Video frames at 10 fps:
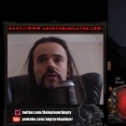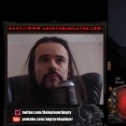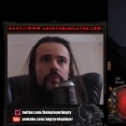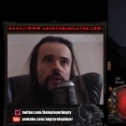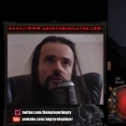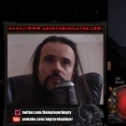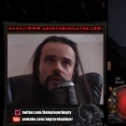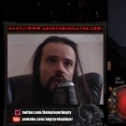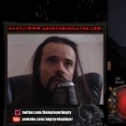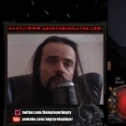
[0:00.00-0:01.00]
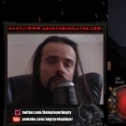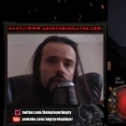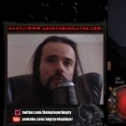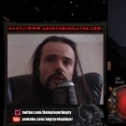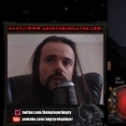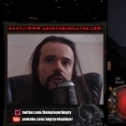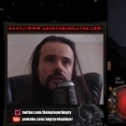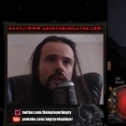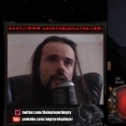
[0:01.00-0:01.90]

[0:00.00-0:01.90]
Spectres became permanent,